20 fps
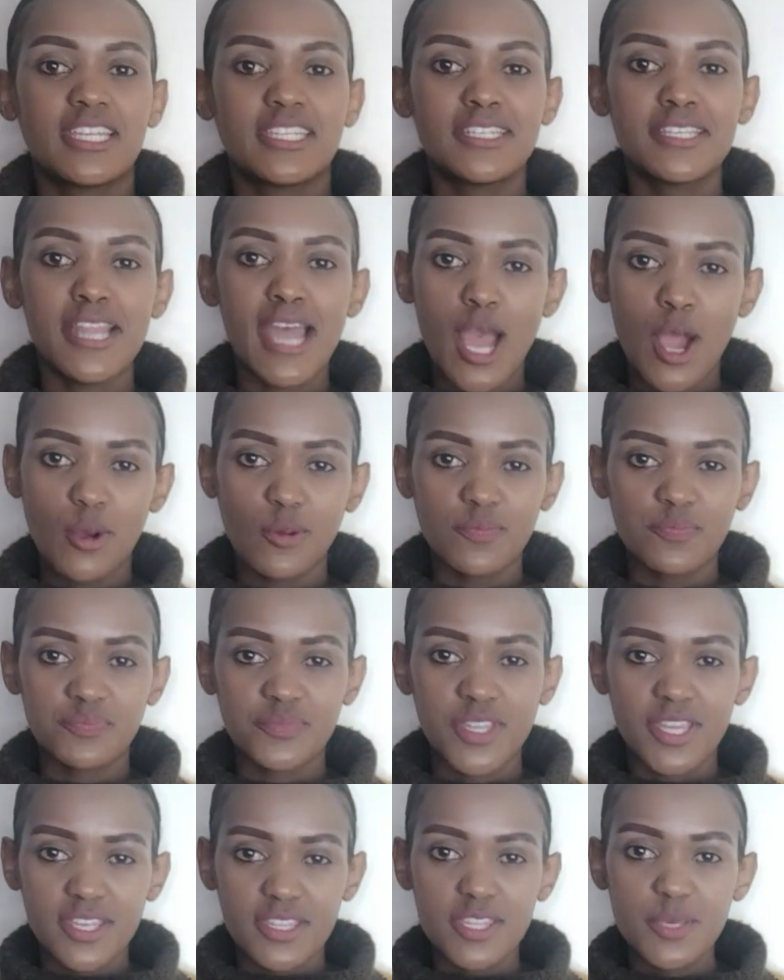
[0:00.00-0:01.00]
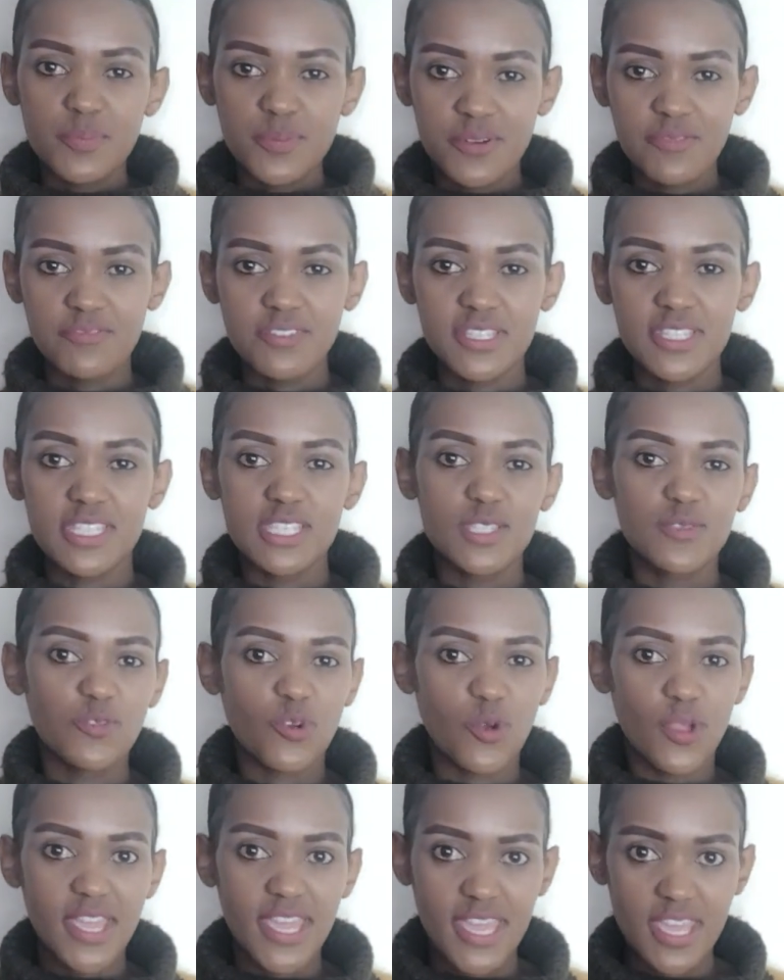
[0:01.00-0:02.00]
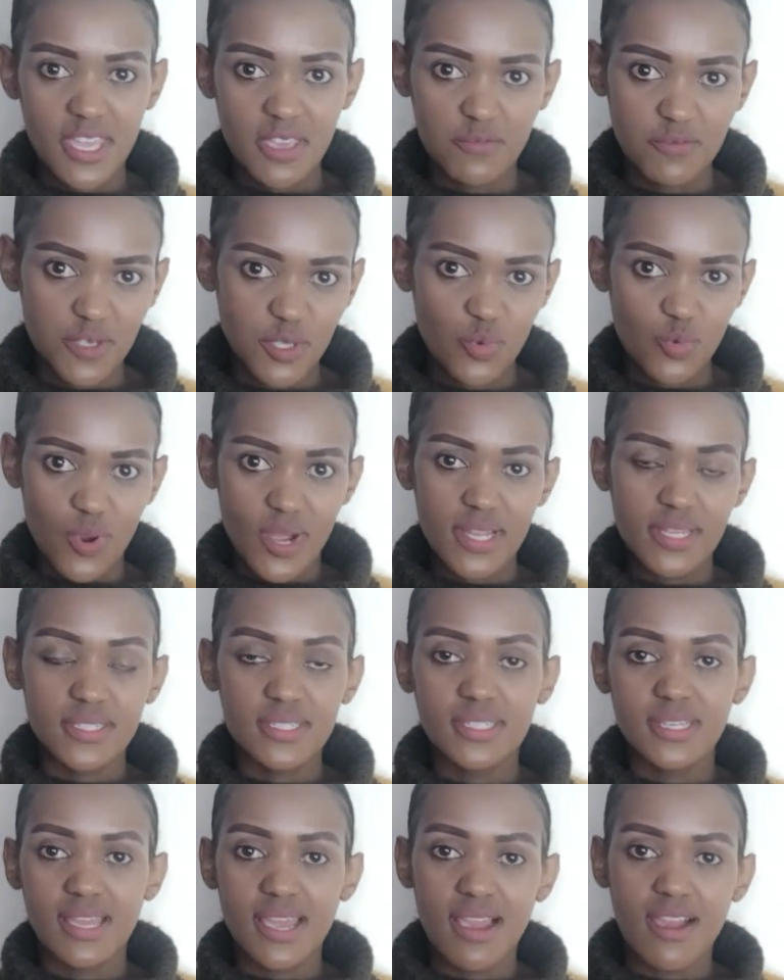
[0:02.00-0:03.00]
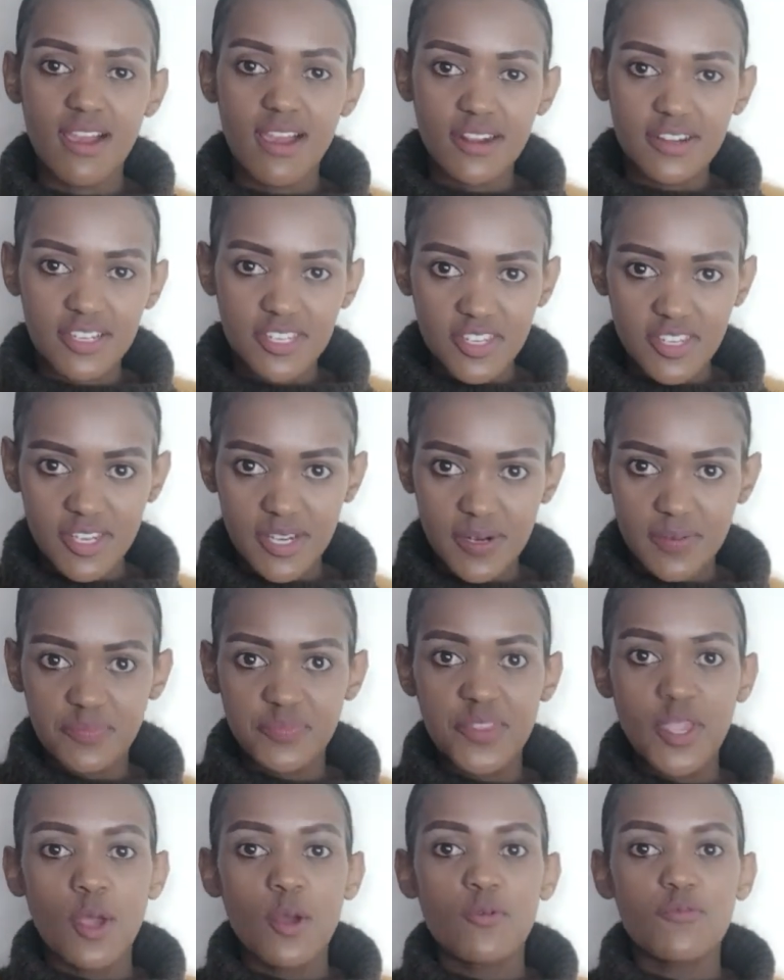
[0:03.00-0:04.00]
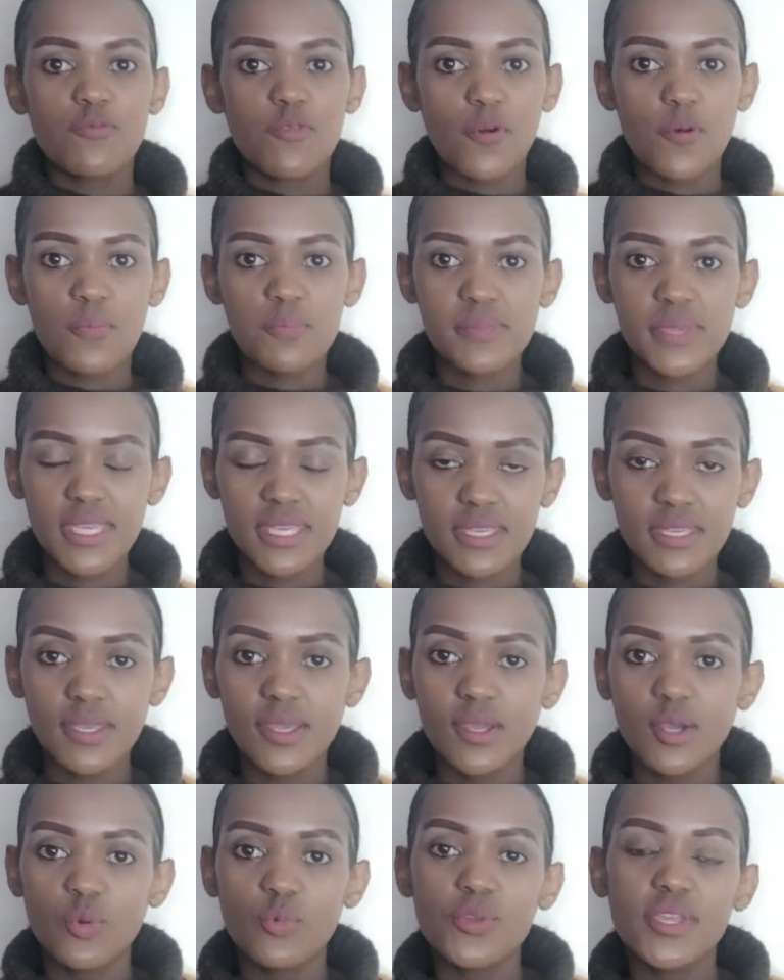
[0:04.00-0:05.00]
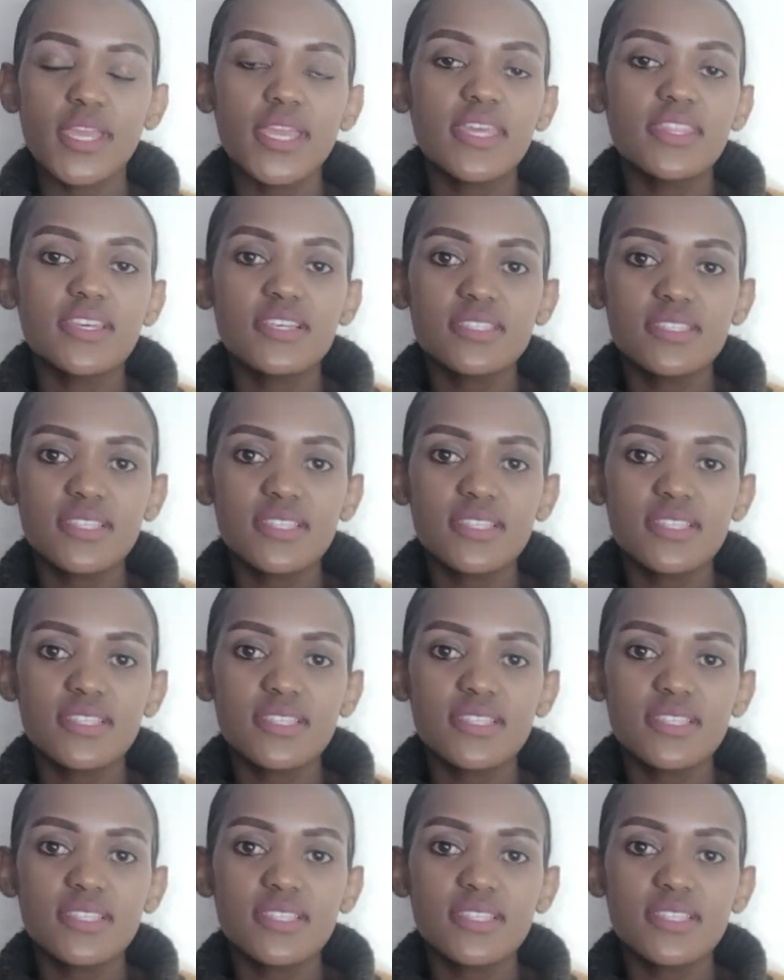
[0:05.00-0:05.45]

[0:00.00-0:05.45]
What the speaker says: Now, the prefixes for everyone are here. For me, we either